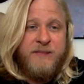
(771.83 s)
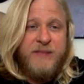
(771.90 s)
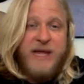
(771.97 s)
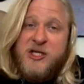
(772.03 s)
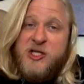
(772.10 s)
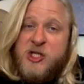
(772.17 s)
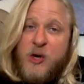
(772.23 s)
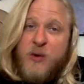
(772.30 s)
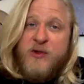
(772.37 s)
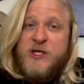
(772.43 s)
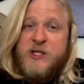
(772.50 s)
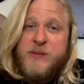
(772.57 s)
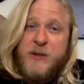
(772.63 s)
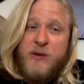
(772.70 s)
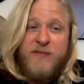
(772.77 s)
so in the
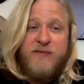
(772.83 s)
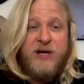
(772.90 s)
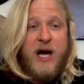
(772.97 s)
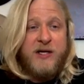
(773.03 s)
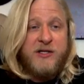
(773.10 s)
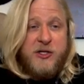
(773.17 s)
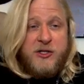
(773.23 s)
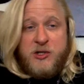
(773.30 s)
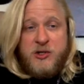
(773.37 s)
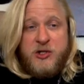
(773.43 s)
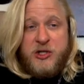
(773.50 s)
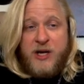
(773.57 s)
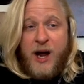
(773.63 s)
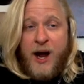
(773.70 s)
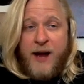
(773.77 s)
spirit of the
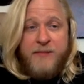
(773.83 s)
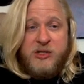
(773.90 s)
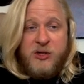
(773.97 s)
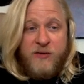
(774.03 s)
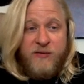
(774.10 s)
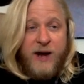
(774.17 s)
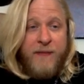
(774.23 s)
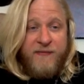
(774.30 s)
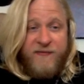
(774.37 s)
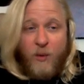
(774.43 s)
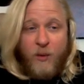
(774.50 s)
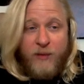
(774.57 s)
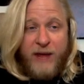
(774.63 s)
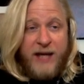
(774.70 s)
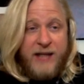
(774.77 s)
Constitution. I'm
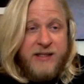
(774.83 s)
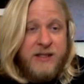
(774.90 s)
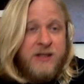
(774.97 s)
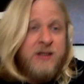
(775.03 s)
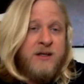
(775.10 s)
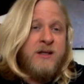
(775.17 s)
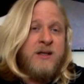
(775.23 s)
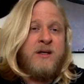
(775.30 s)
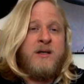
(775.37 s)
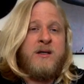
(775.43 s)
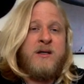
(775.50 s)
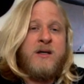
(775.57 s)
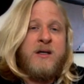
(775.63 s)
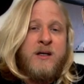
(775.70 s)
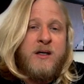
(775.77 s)
for that.
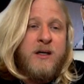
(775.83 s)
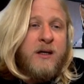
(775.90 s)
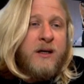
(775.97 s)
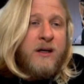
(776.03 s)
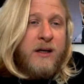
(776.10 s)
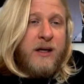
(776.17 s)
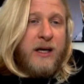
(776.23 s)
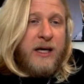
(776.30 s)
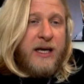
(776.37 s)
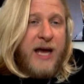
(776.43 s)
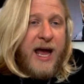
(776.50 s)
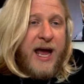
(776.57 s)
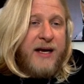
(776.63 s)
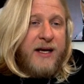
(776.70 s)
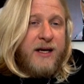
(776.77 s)
He
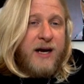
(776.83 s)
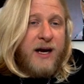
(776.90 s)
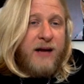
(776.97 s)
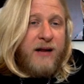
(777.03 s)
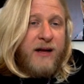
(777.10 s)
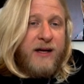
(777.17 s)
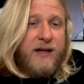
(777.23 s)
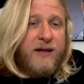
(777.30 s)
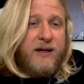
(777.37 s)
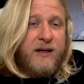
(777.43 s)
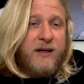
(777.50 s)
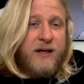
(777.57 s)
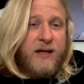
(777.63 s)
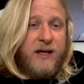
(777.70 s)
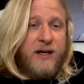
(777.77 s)
added, highlighting
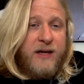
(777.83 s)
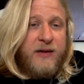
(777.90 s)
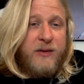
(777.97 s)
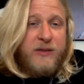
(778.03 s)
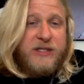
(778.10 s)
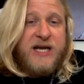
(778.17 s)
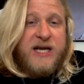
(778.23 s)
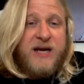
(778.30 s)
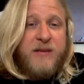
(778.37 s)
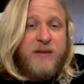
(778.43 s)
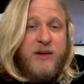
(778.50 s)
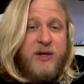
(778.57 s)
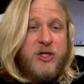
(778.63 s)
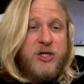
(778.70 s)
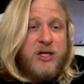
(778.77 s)
that there was a second
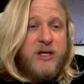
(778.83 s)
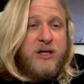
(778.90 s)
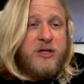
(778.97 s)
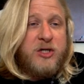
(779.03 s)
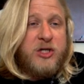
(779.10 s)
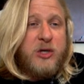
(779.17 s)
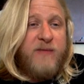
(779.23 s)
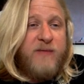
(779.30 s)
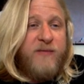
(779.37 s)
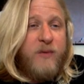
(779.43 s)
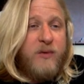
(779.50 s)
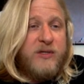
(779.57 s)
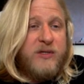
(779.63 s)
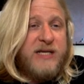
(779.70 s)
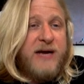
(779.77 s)
militia show of
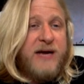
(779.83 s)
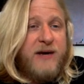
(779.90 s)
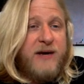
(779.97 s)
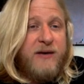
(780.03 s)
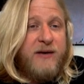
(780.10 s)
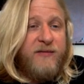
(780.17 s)
force Saturday near